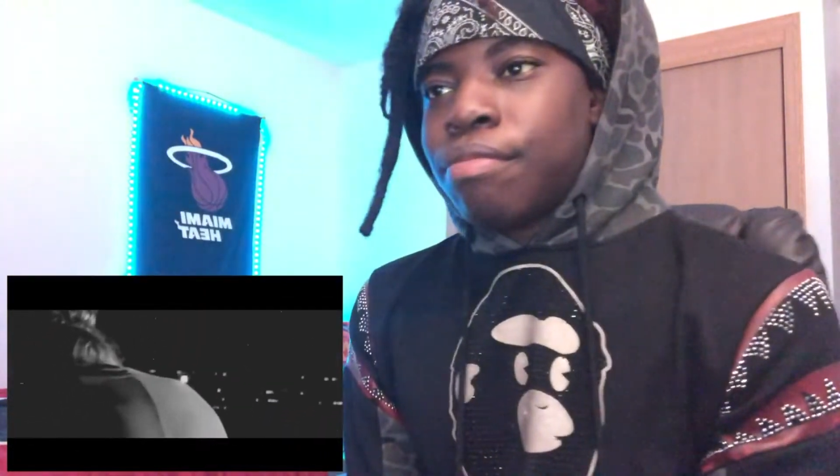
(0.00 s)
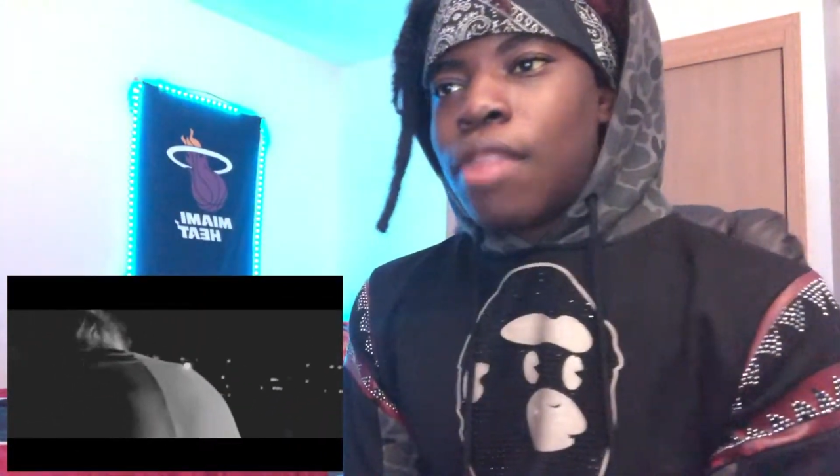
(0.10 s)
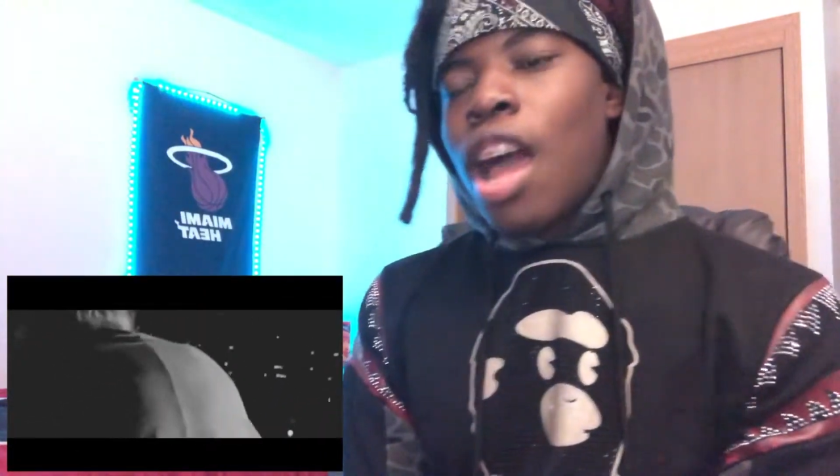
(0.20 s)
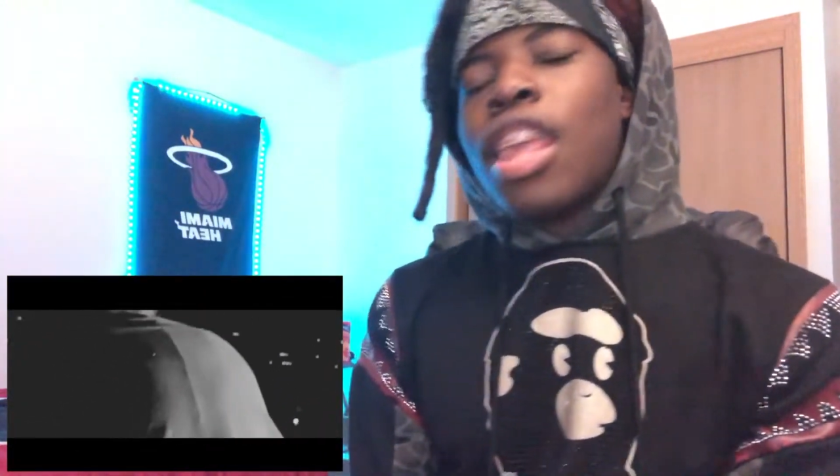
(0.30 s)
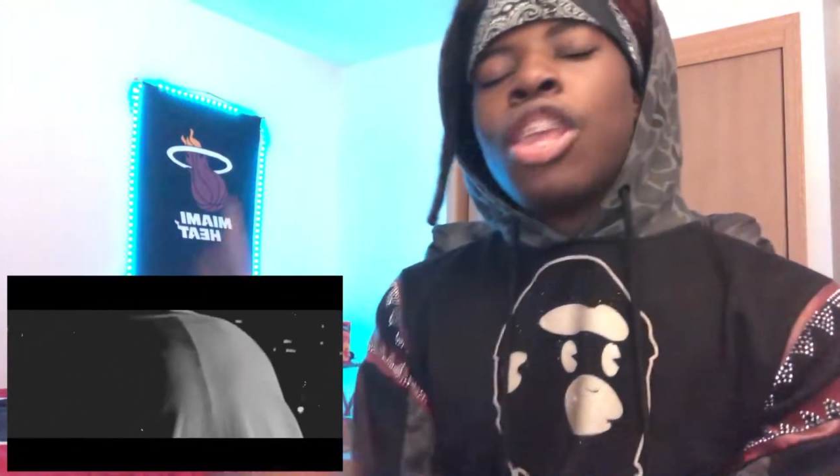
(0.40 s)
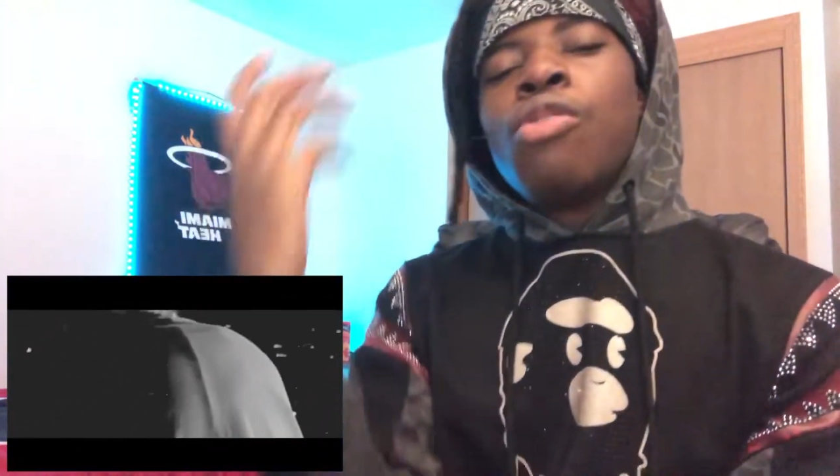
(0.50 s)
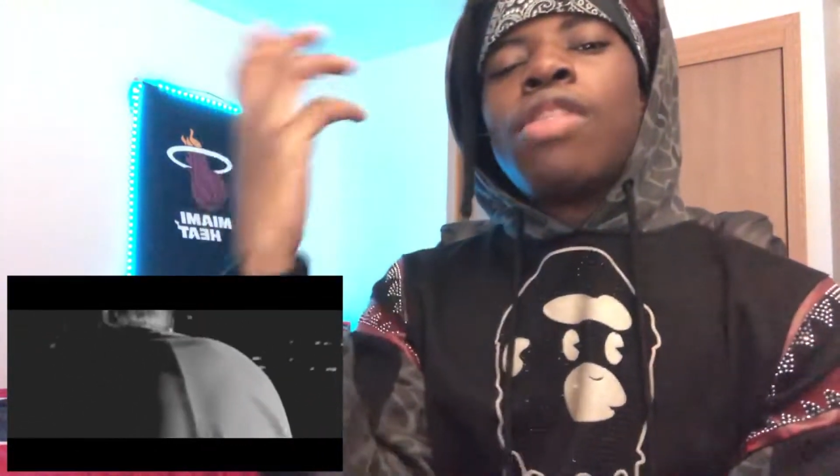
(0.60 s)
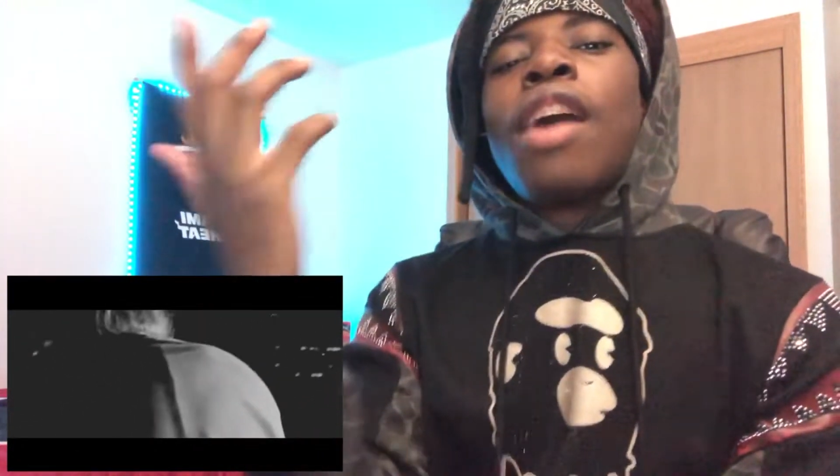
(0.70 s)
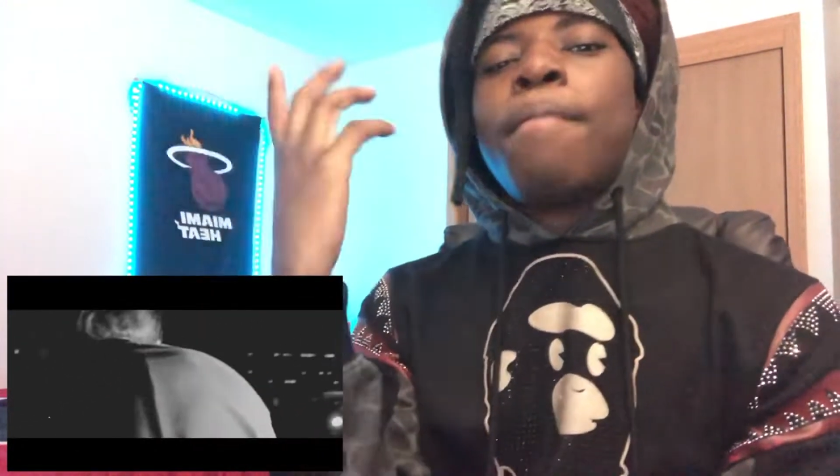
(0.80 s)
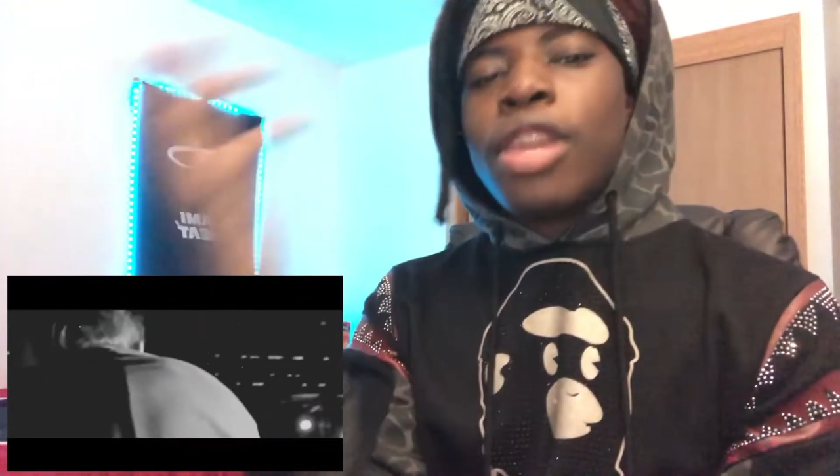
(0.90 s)
How can you
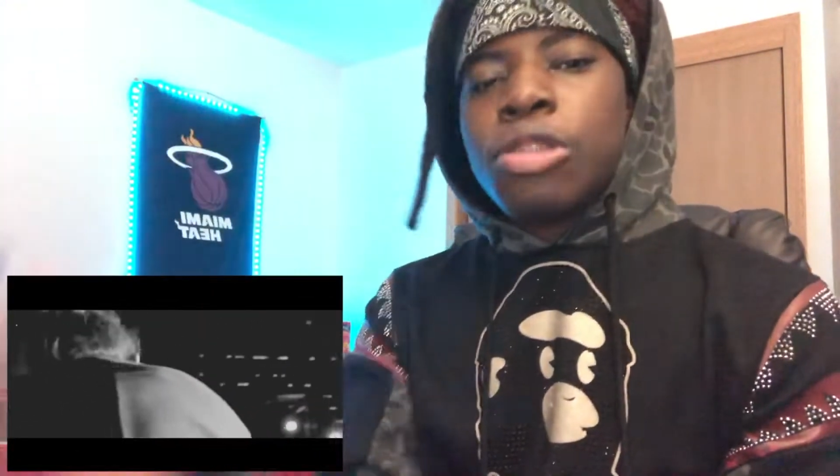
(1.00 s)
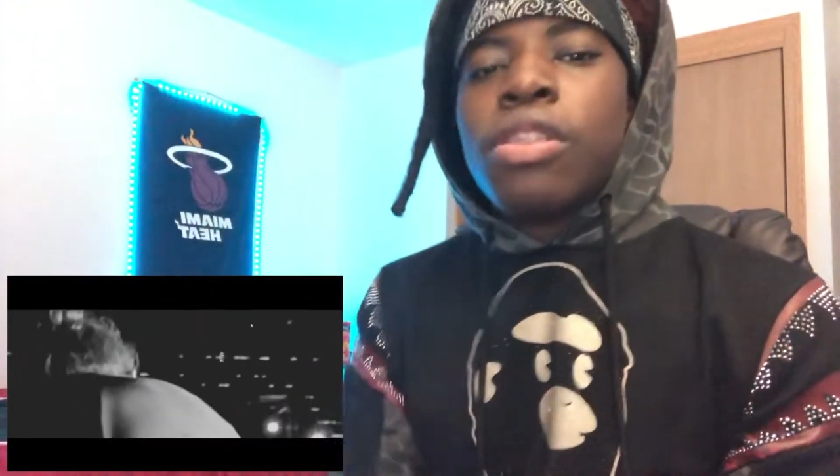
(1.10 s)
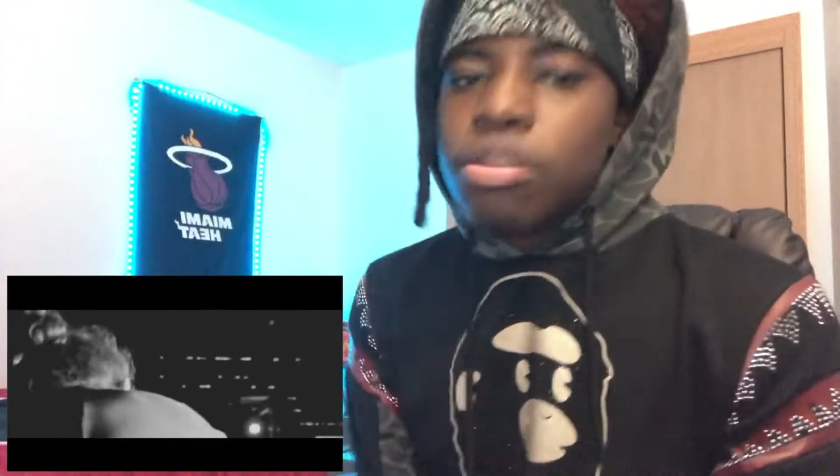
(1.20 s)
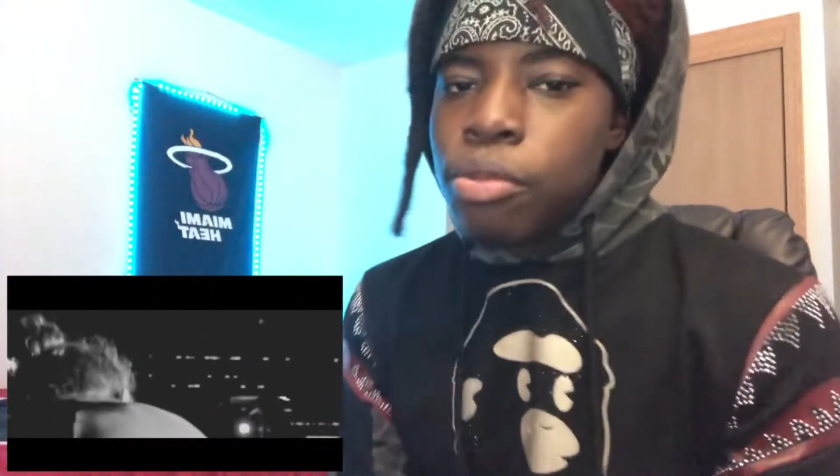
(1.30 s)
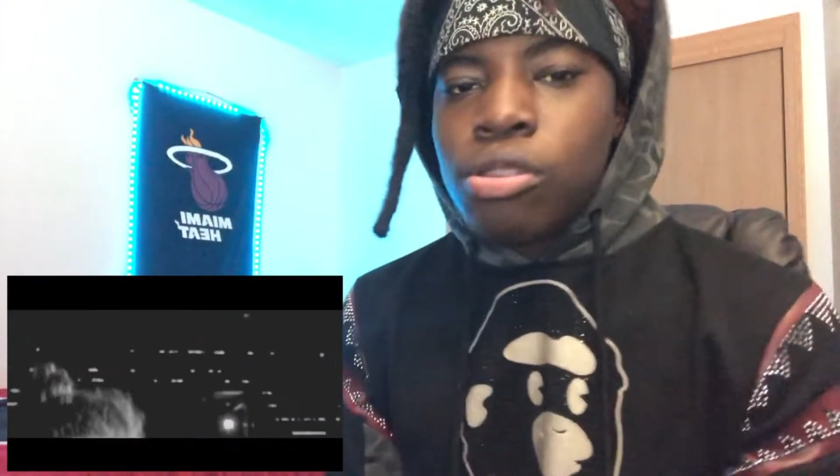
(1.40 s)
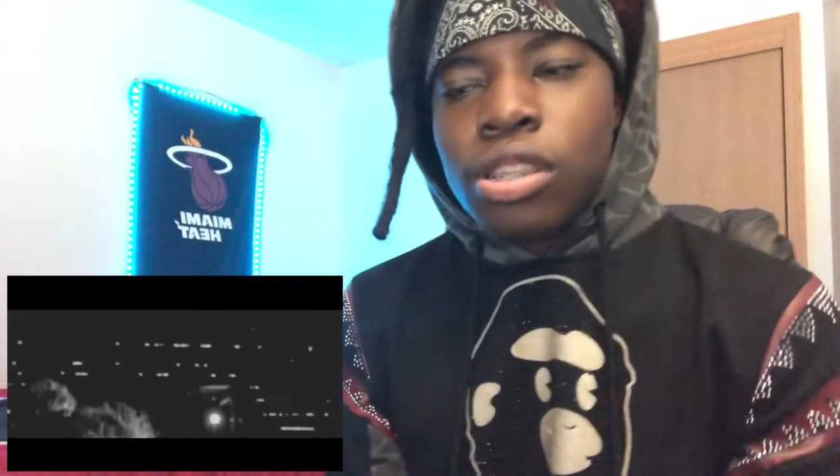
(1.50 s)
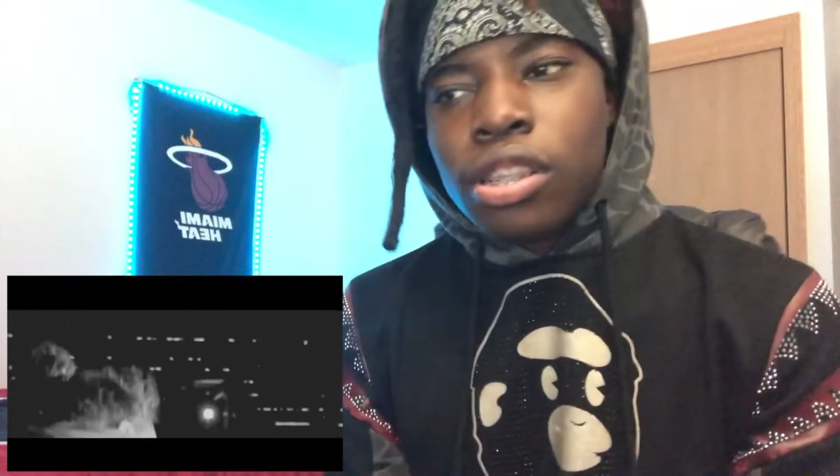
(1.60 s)
not mess with his music?